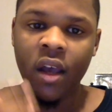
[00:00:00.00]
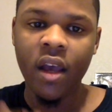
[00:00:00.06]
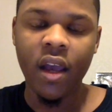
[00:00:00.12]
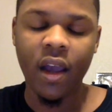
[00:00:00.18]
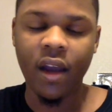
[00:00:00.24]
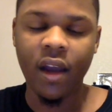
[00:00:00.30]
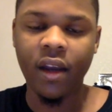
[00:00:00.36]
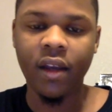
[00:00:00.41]

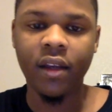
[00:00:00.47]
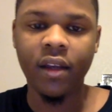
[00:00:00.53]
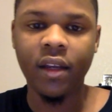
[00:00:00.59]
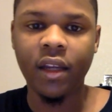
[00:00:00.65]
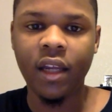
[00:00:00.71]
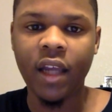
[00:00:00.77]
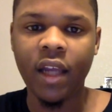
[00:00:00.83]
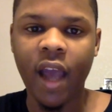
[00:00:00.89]
And
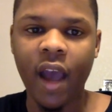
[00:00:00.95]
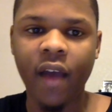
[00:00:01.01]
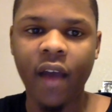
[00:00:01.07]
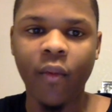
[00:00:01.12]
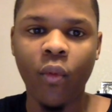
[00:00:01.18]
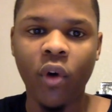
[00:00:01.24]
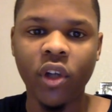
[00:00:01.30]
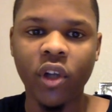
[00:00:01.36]
he
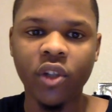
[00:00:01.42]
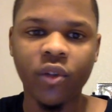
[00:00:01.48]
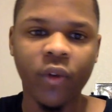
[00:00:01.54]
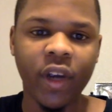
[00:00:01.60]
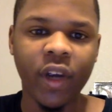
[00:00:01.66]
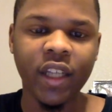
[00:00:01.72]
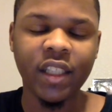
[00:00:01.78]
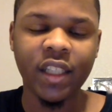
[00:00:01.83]
had one
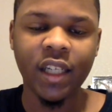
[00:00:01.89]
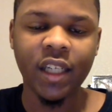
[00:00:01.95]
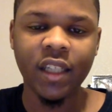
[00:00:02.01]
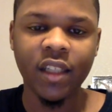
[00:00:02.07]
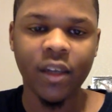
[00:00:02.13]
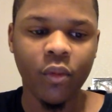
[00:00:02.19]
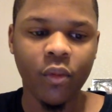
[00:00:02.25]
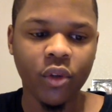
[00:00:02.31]
great
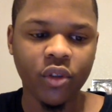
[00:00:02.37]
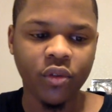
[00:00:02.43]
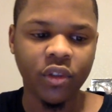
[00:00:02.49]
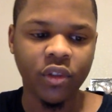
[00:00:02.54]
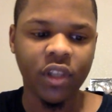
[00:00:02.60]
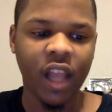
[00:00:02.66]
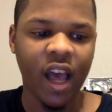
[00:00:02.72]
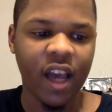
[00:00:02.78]
season, which
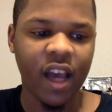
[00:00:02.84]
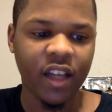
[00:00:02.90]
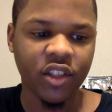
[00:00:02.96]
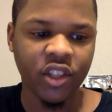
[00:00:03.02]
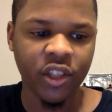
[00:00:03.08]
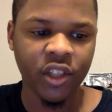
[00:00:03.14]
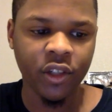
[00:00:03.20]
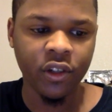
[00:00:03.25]
was
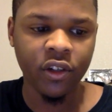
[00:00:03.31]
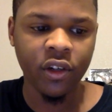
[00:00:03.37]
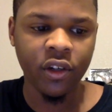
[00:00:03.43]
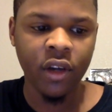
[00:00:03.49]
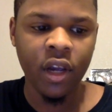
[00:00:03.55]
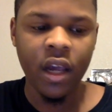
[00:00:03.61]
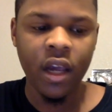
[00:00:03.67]
last year.